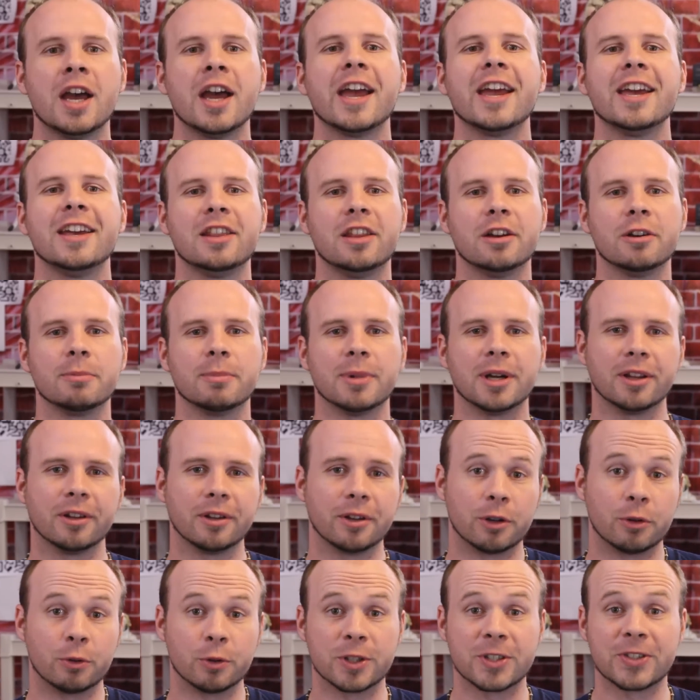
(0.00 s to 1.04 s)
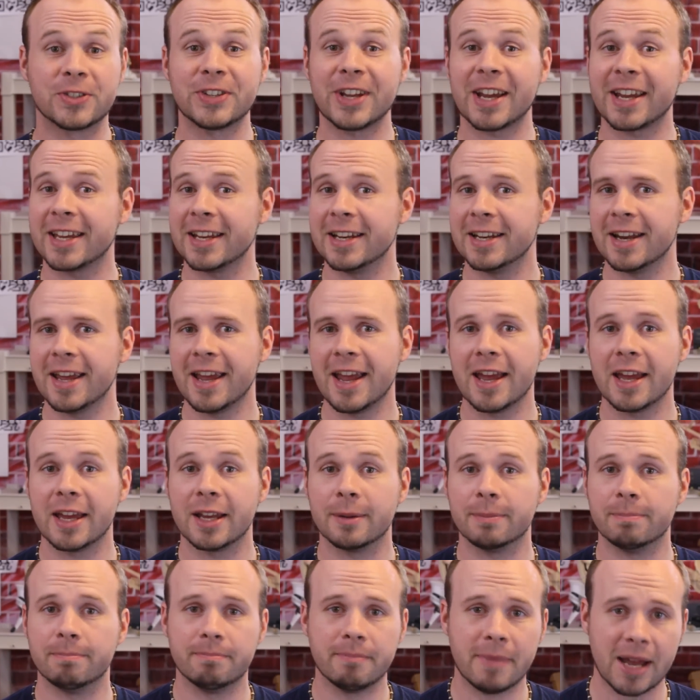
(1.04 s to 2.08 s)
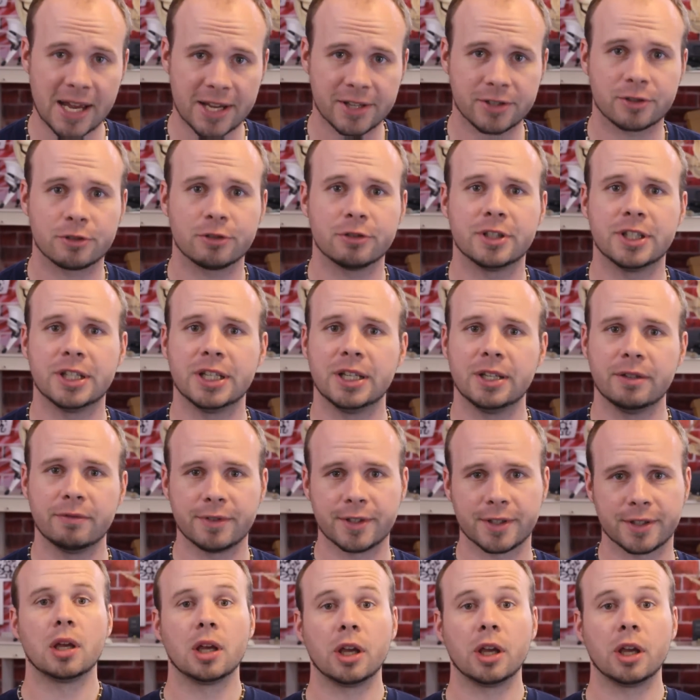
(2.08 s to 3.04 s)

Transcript: Hey there, my little second-hand Master Chiefs.